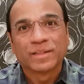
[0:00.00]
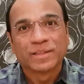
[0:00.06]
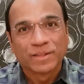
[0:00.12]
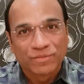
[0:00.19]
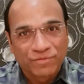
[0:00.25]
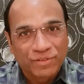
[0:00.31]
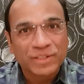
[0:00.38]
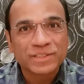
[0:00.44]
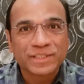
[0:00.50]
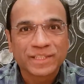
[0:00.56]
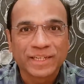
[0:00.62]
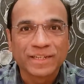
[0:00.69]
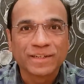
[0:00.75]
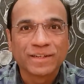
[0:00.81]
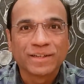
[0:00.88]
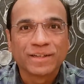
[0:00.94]
The first
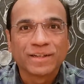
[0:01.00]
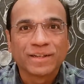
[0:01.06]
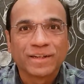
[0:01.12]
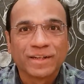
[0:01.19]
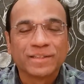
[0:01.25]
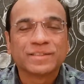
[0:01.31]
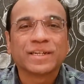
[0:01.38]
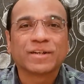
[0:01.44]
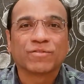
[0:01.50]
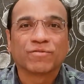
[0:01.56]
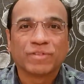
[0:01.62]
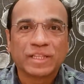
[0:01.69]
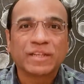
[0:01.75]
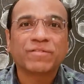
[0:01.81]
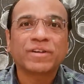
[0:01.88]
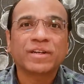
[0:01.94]
thing is that
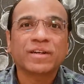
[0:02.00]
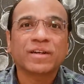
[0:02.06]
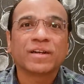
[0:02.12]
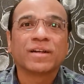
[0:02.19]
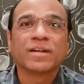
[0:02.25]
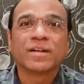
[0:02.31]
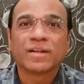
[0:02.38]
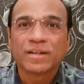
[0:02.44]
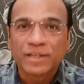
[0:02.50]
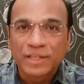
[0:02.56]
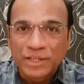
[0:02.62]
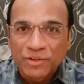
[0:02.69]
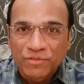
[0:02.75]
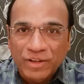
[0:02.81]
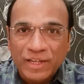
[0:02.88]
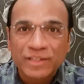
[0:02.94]
whenever
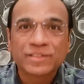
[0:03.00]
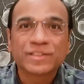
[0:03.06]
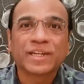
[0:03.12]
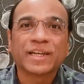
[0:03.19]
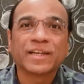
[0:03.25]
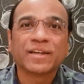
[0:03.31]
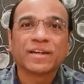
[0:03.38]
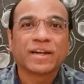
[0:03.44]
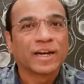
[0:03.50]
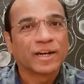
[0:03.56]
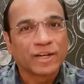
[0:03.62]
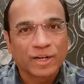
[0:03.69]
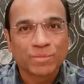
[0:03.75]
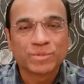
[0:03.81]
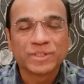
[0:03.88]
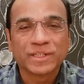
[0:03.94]
he wears the ring
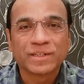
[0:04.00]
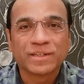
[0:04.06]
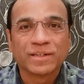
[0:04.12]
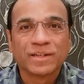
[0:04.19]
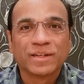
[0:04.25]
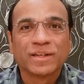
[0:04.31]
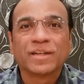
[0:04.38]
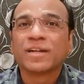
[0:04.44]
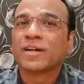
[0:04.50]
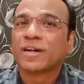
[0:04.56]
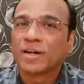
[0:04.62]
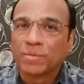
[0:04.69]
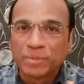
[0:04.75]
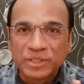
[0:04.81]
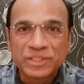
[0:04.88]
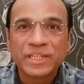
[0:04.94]
and rubs it,
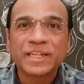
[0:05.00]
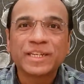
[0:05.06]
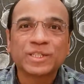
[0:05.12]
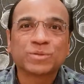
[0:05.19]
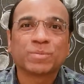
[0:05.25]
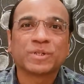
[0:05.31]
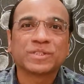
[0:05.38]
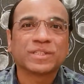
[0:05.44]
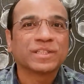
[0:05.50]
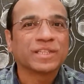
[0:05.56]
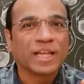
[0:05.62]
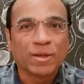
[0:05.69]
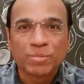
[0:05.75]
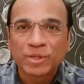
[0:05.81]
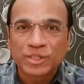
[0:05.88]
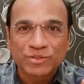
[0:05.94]
a mysterious person
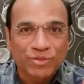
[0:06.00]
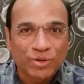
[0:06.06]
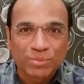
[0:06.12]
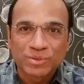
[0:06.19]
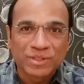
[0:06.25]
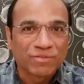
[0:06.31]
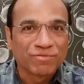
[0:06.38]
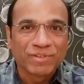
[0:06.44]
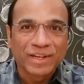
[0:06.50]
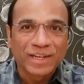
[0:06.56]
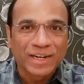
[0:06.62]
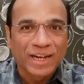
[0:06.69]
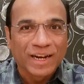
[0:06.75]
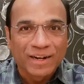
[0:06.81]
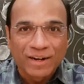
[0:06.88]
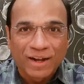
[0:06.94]
appears from
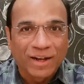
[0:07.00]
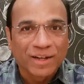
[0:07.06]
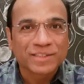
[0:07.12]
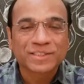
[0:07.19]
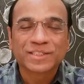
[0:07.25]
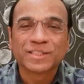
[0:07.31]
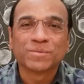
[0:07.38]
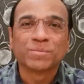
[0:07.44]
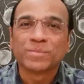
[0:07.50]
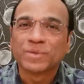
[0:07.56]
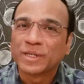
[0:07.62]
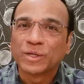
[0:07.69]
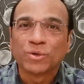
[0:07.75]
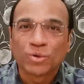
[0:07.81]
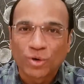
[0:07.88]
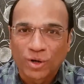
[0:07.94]
somewhere and asks him,
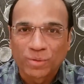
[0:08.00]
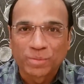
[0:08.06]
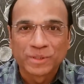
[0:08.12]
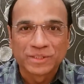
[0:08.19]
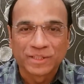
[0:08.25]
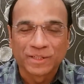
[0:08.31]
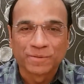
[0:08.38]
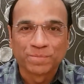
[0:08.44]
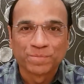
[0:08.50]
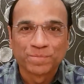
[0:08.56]
"Did you call me, sir?"